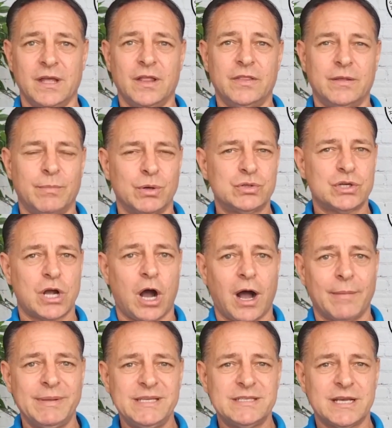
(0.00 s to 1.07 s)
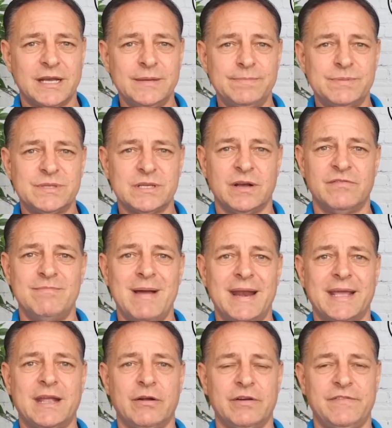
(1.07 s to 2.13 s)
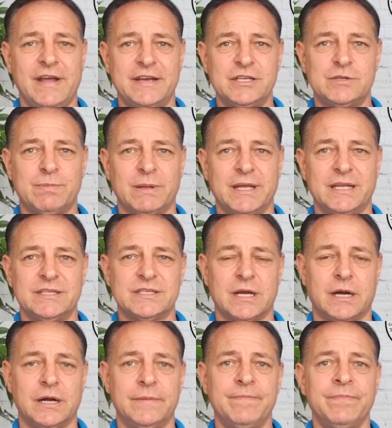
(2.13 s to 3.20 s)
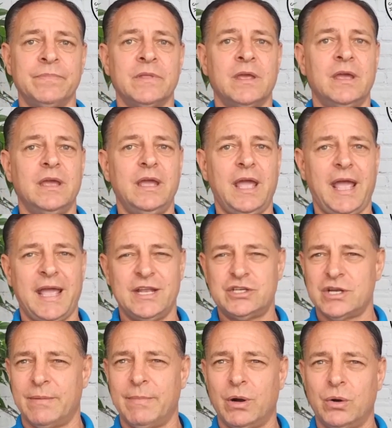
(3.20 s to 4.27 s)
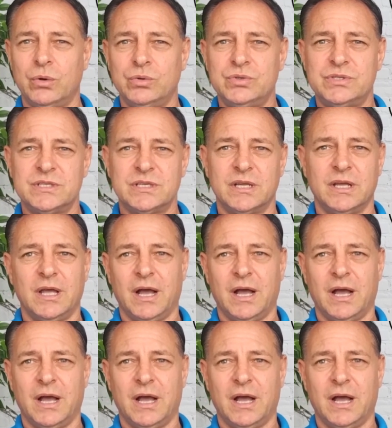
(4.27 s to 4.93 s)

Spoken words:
The most common types of Medicare Advantage plans are HMOs,